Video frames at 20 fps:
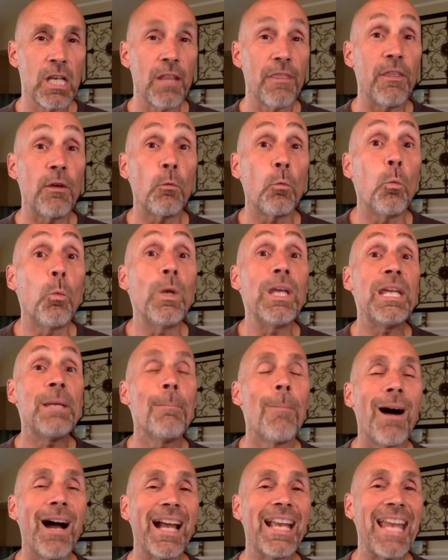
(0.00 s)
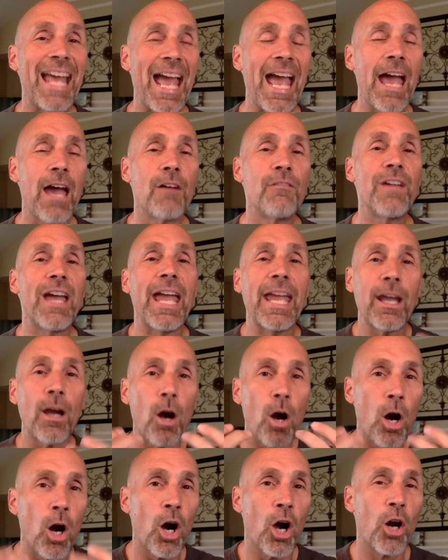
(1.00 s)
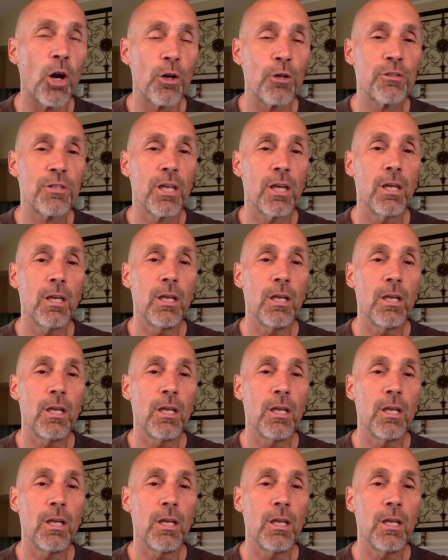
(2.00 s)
that we might have a heart